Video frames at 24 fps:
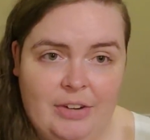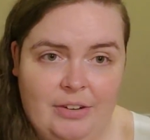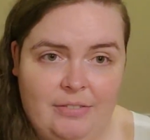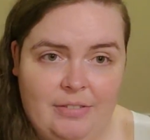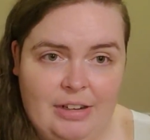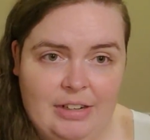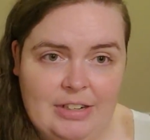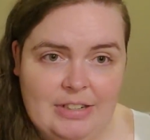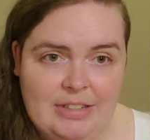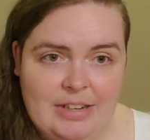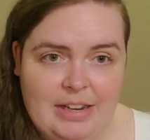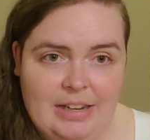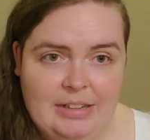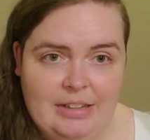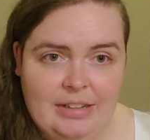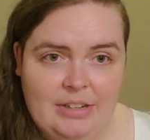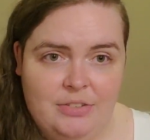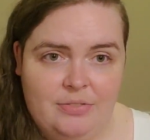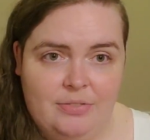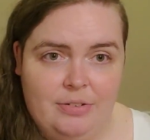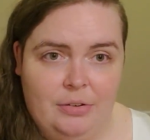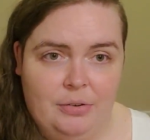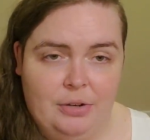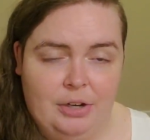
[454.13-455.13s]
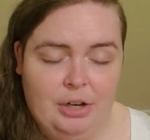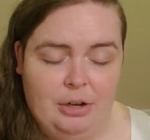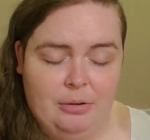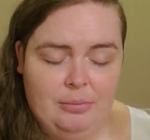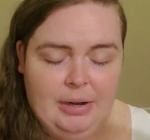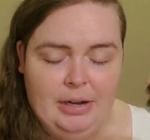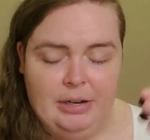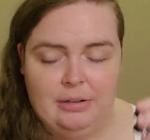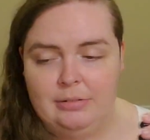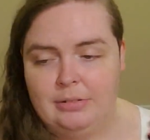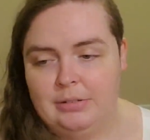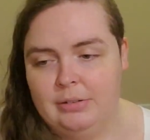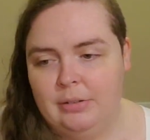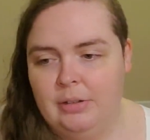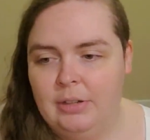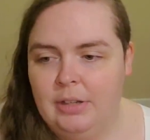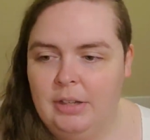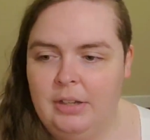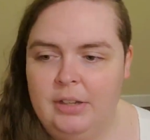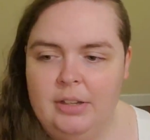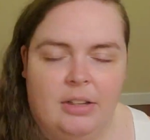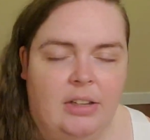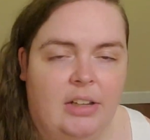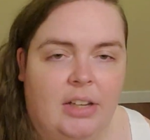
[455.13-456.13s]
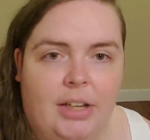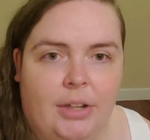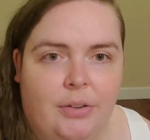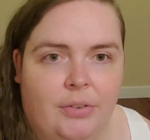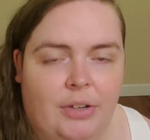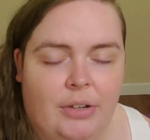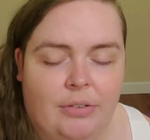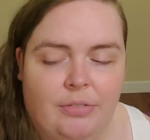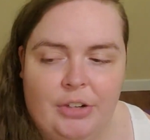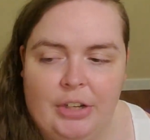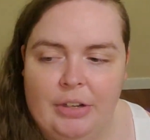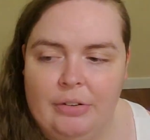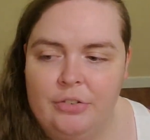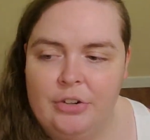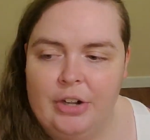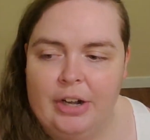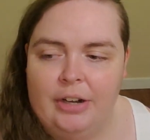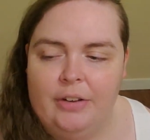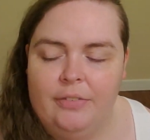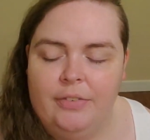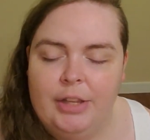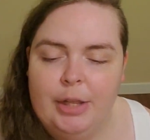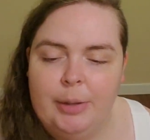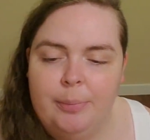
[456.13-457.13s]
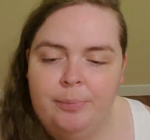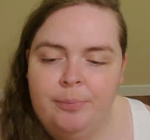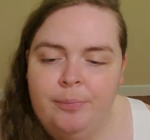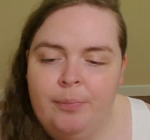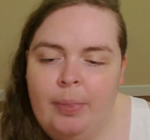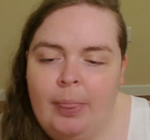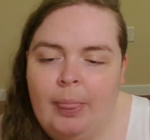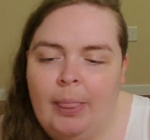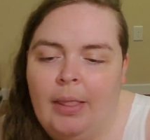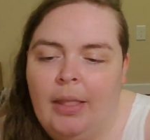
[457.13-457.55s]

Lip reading: and if I just had these floating around, I would never keep track of them.